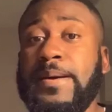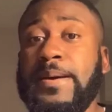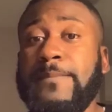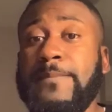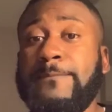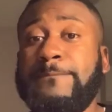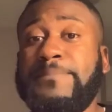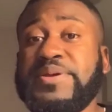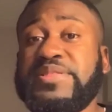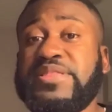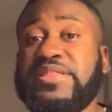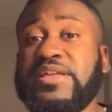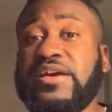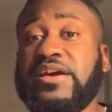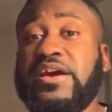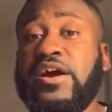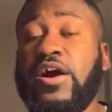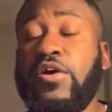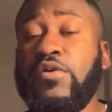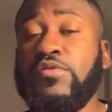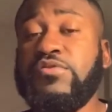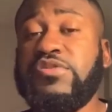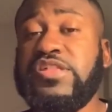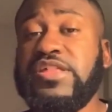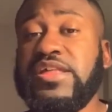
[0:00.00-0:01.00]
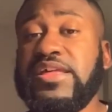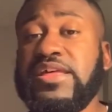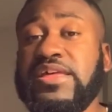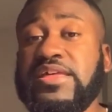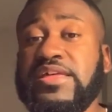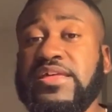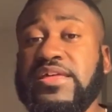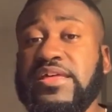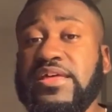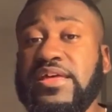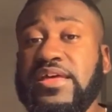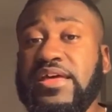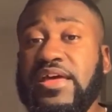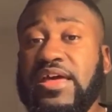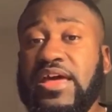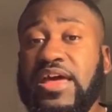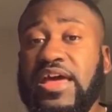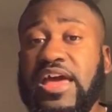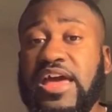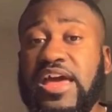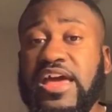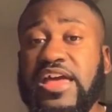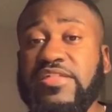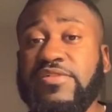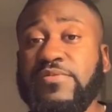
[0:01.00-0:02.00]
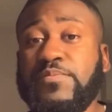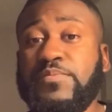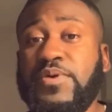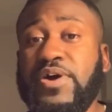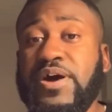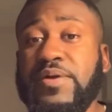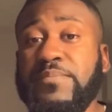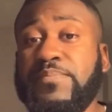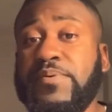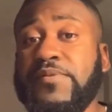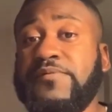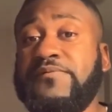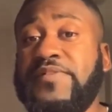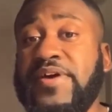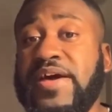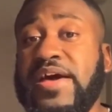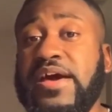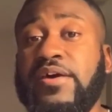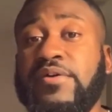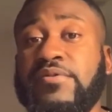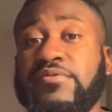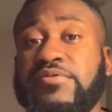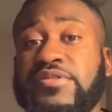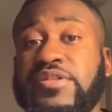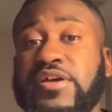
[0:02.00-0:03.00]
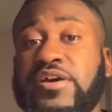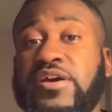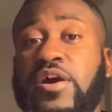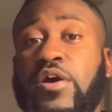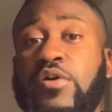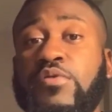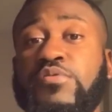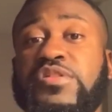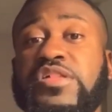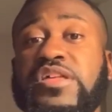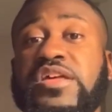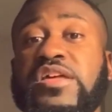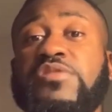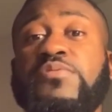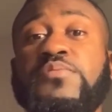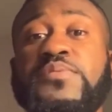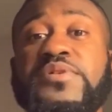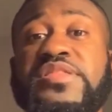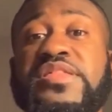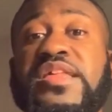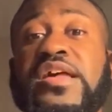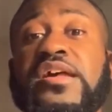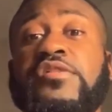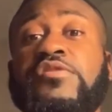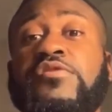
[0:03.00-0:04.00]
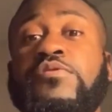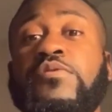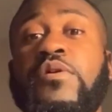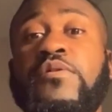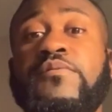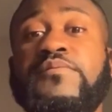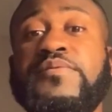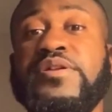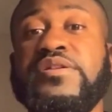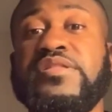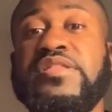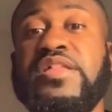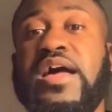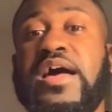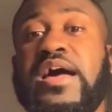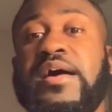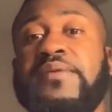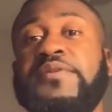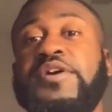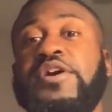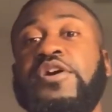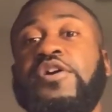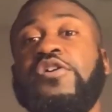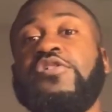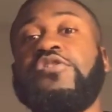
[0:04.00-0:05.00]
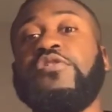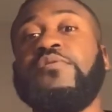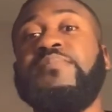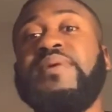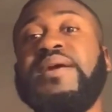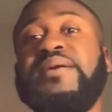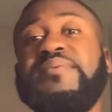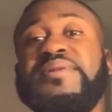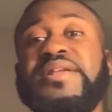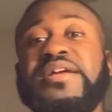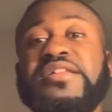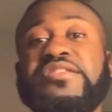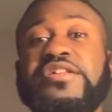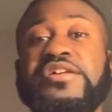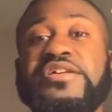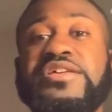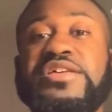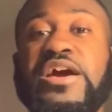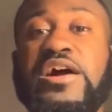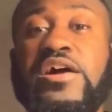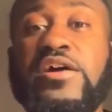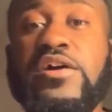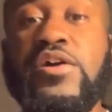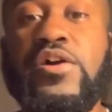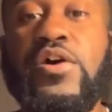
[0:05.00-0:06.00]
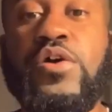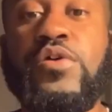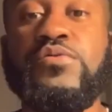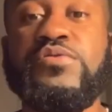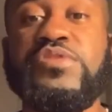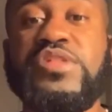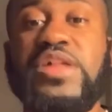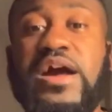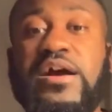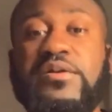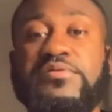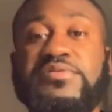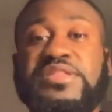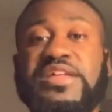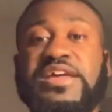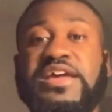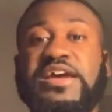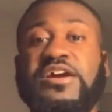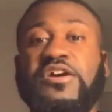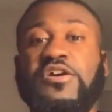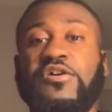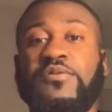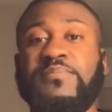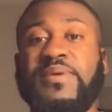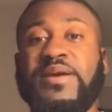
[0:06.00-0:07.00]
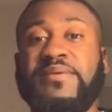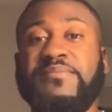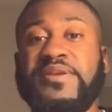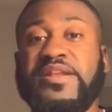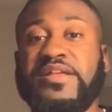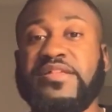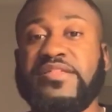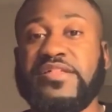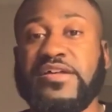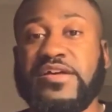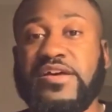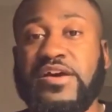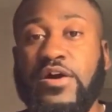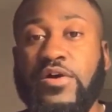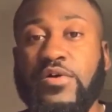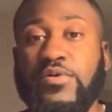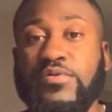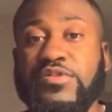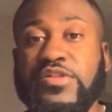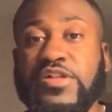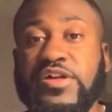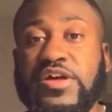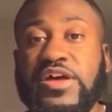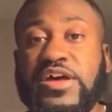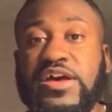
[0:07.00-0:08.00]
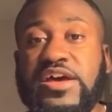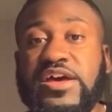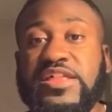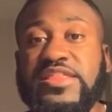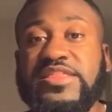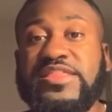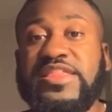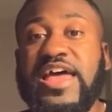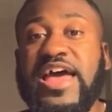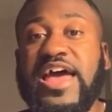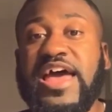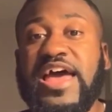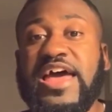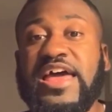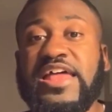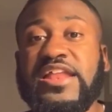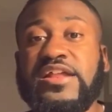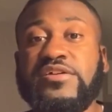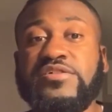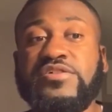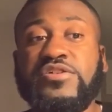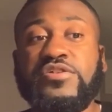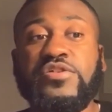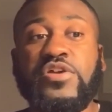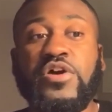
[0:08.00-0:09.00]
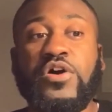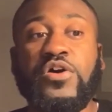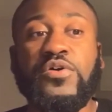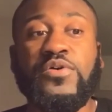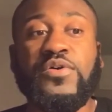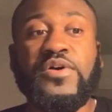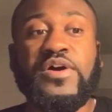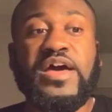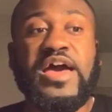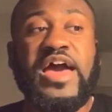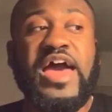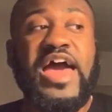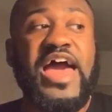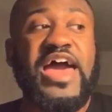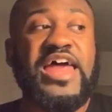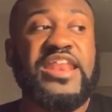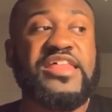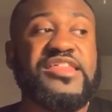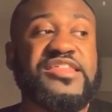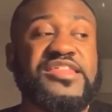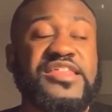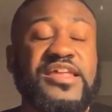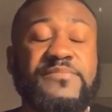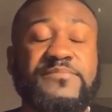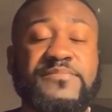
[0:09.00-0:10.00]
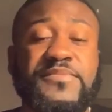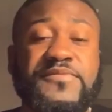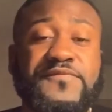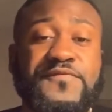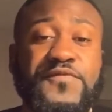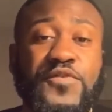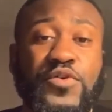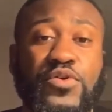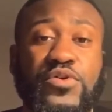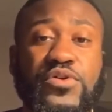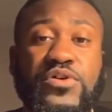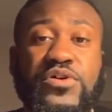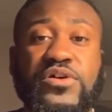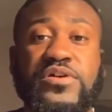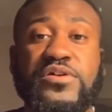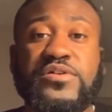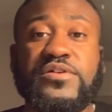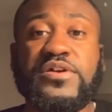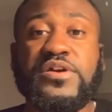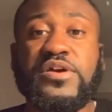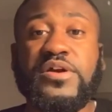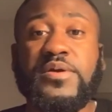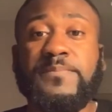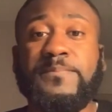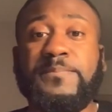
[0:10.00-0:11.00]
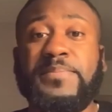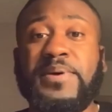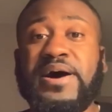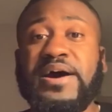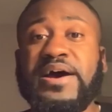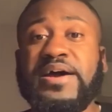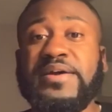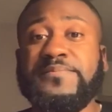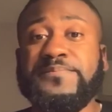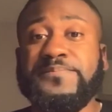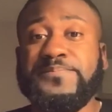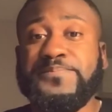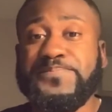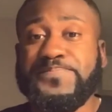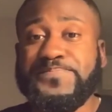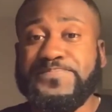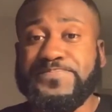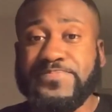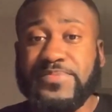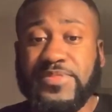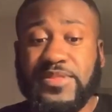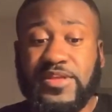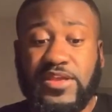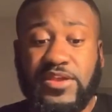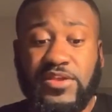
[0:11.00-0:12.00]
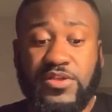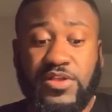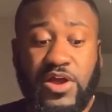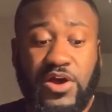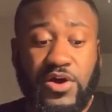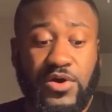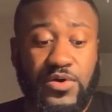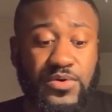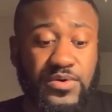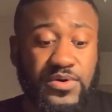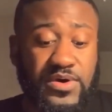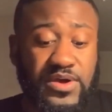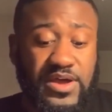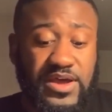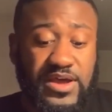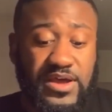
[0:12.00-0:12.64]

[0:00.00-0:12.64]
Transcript: but the coaching is what prevails. The coaching is what takes you over the top. So maybe there's a young coach out there, or maybe there's a coach that, you know, had a stint before, but, you know,